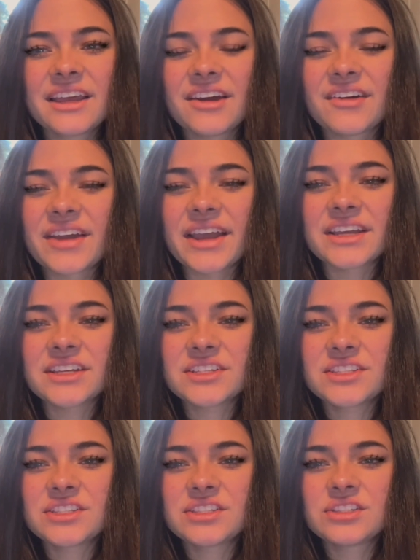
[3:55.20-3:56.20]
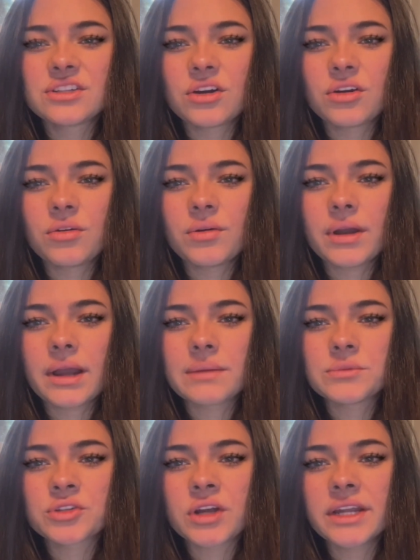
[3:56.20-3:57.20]
Okay, so
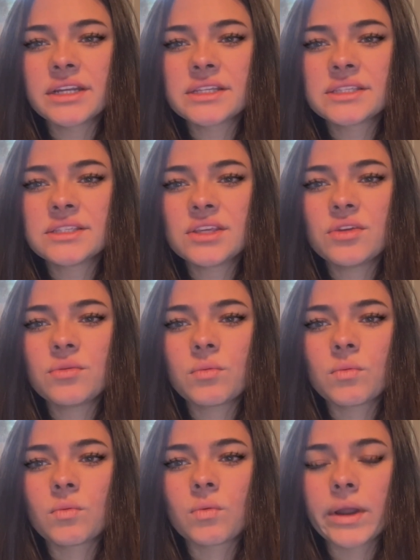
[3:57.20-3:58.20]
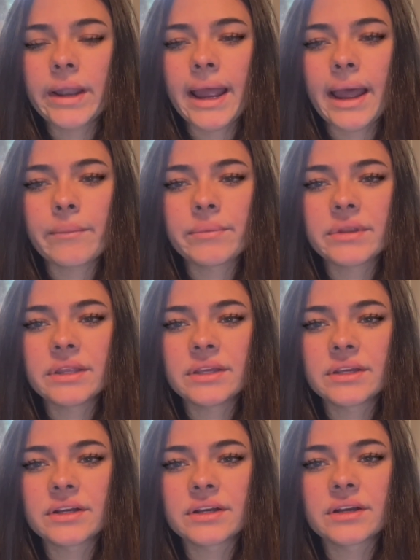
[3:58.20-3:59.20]
I'm trying to see what happened
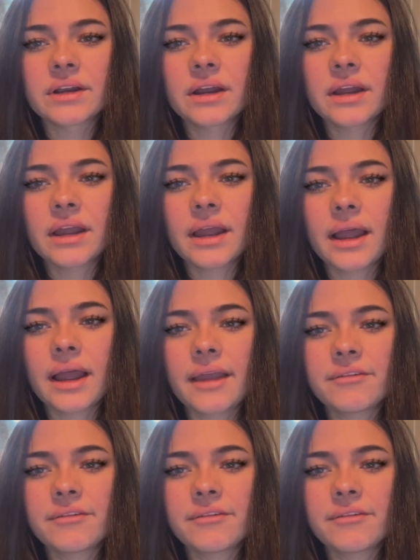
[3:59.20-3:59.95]
here. I